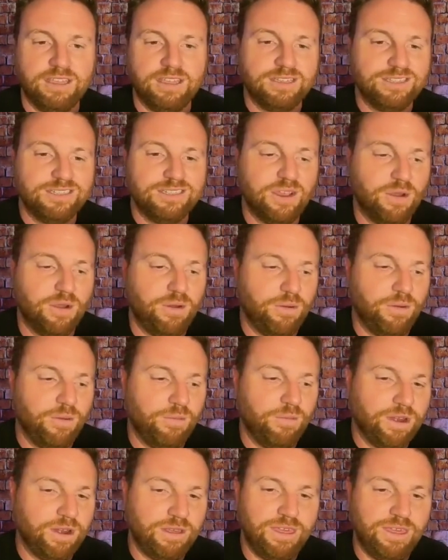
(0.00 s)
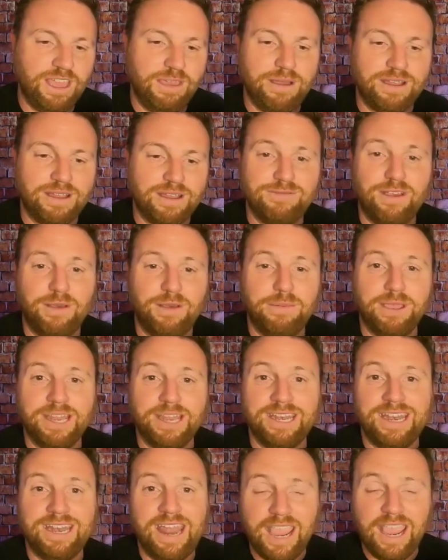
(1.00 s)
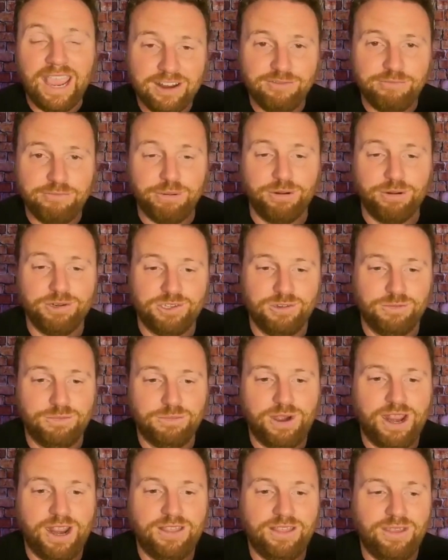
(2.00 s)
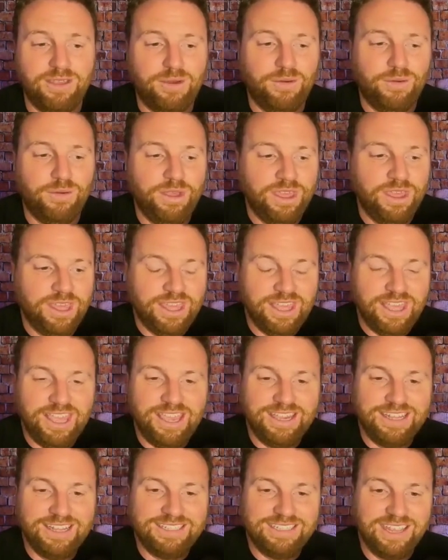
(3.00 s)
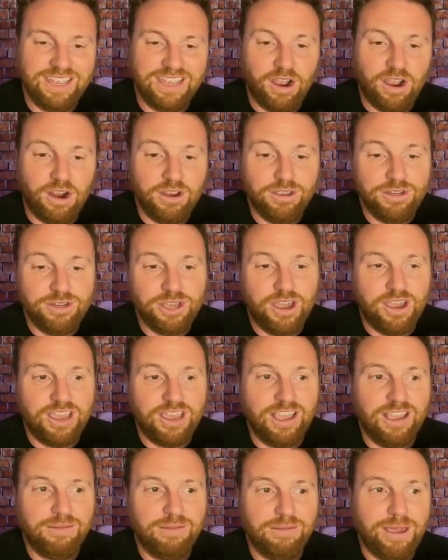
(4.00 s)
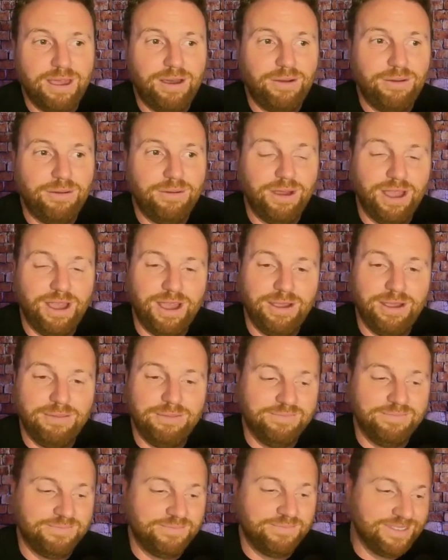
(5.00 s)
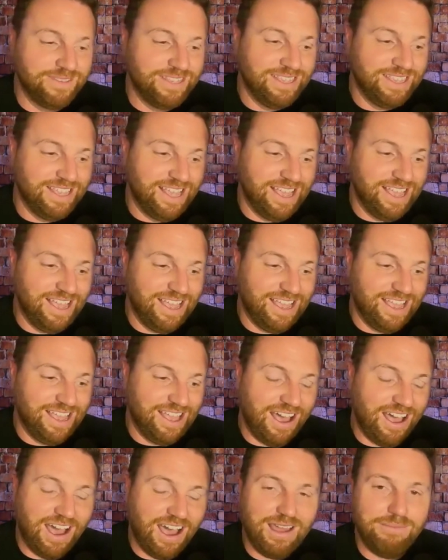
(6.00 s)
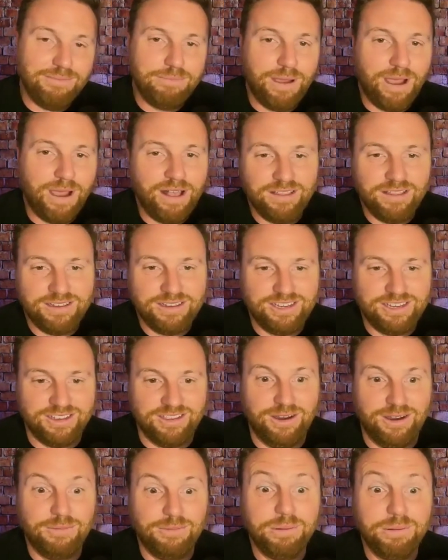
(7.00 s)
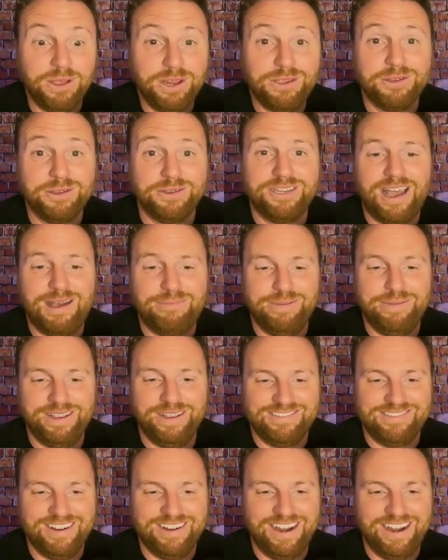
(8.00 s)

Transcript: So when you think about developing a negative personal brand, though, it's like, are you talking about hot political topics, right?